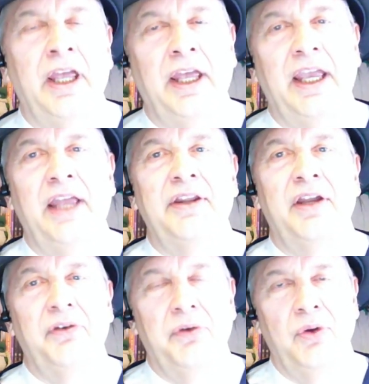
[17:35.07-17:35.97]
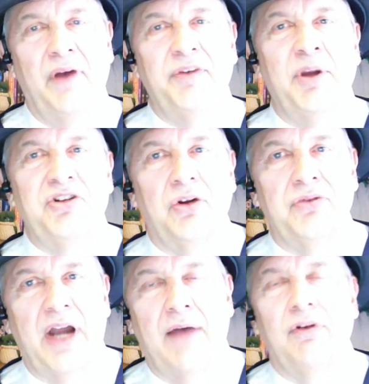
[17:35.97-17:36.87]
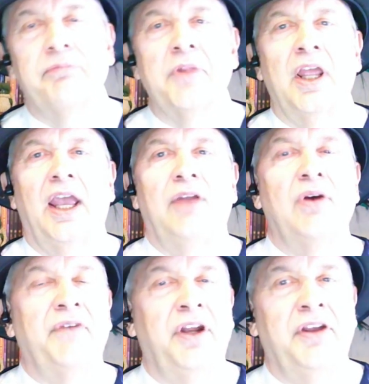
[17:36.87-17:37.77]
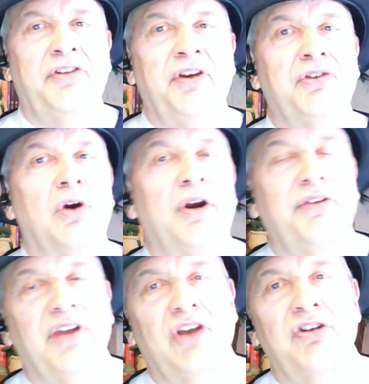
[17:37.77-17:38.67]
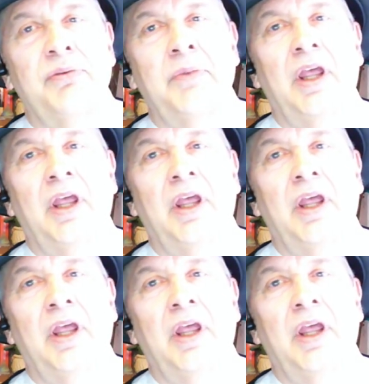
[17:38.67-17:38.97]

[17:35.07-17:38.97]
in that you have dimensional travel, you have a sinister organization,